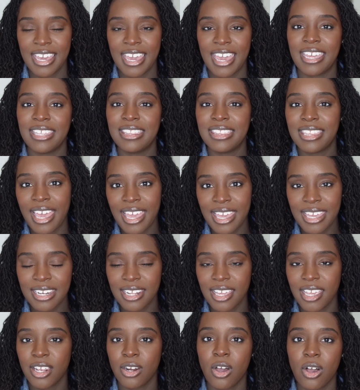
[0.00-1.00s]
And then
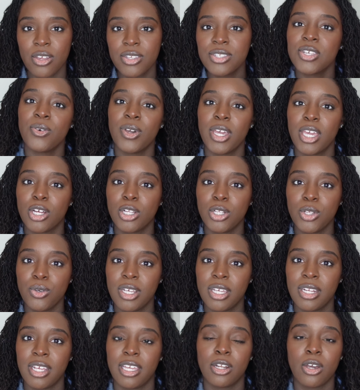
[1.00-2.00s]
it also
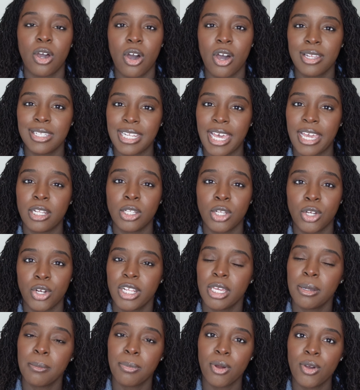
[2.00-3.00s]
included an online
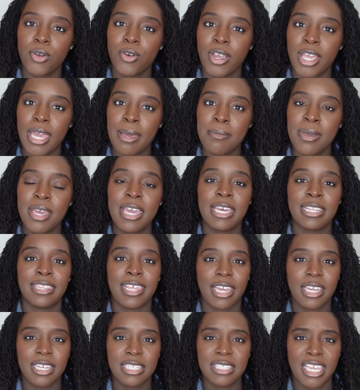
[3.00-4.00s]
learning program
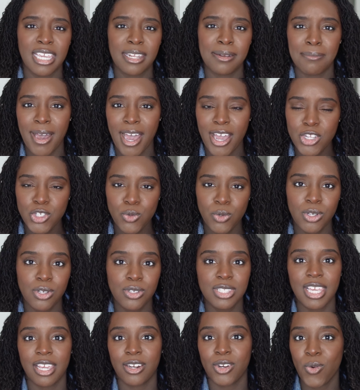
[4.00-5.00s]
that contained
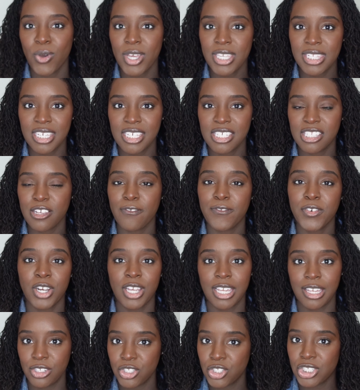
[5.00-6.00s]
modules and quizzes for
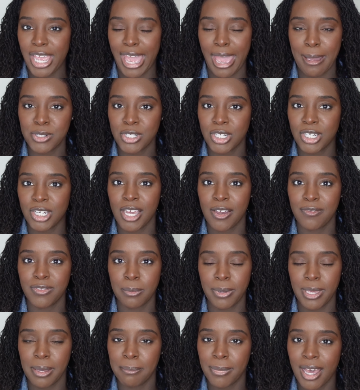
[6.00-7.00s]
each chapter of the
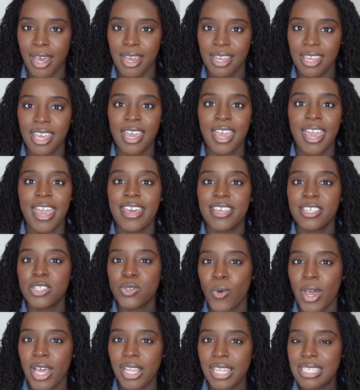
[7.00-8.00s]
PMBOK, as
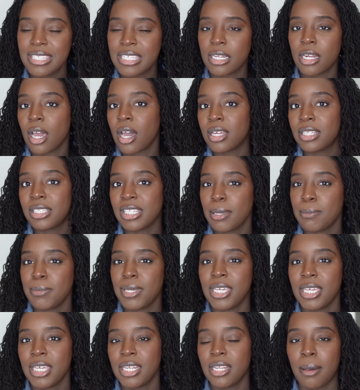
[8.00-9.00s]
well as an
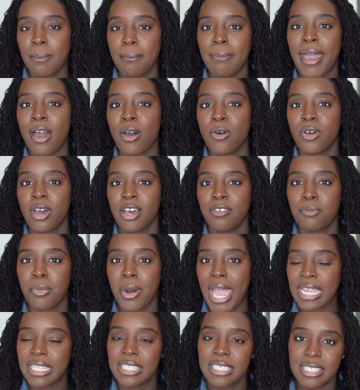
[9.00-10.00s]
unlimited amount of
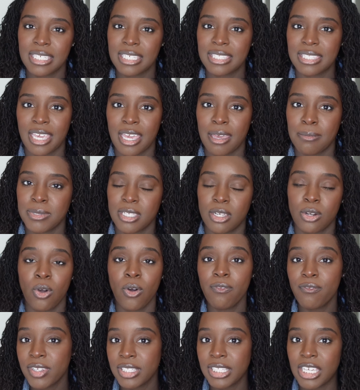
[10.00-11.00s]
practice exams. And
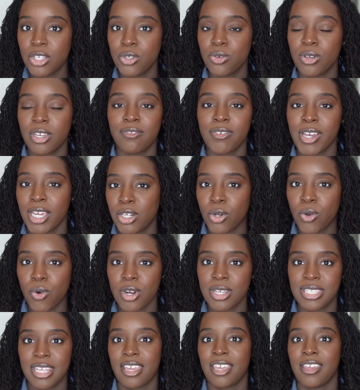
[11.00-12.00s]
hopefully you can find a
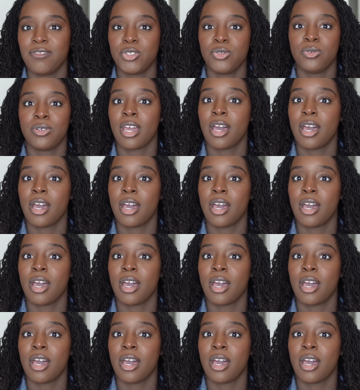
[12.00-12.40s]
course that gives you an